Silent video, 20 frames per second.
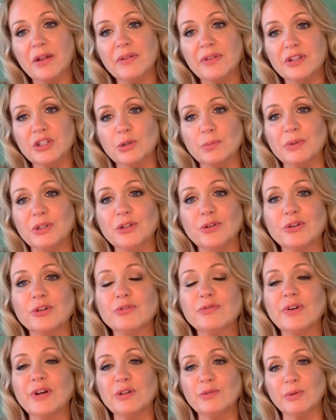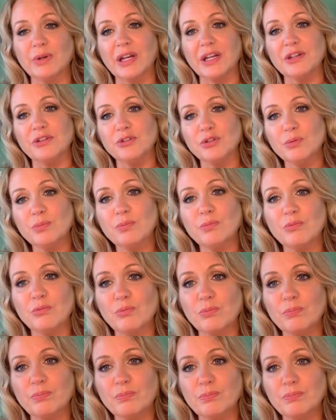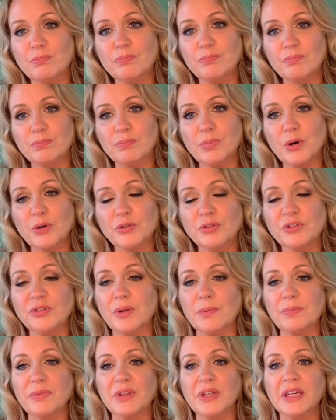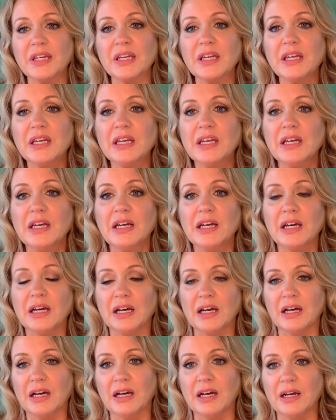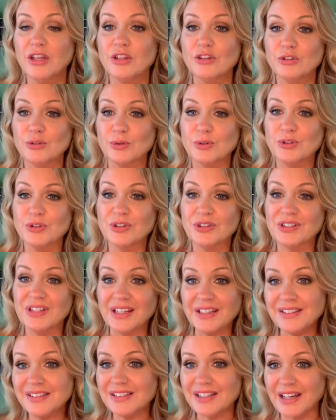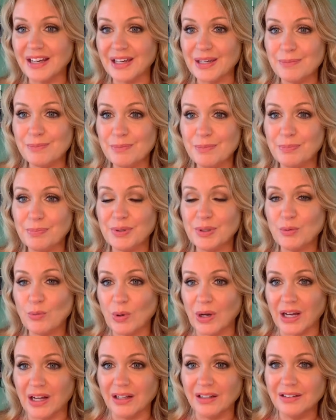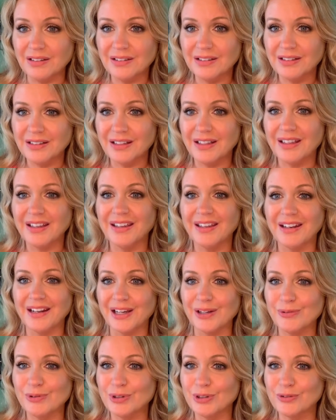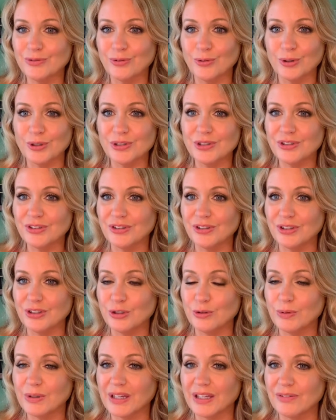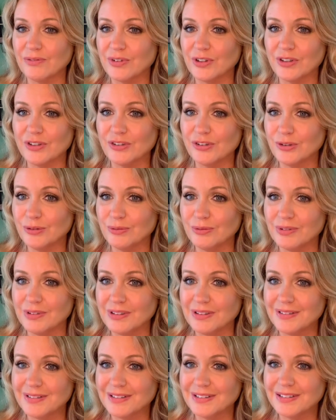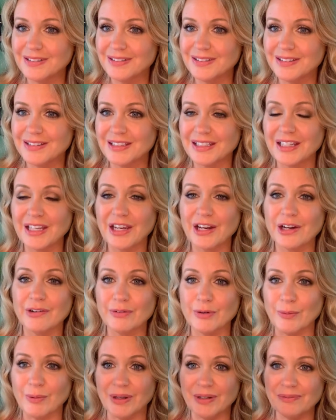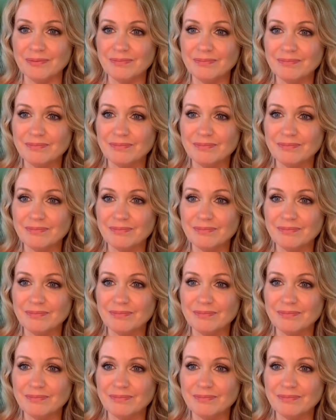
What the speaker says: then you'll be notified when I do post something. So until next time, be well, and I will look forward to seeing you again very soon. Take care, everyone.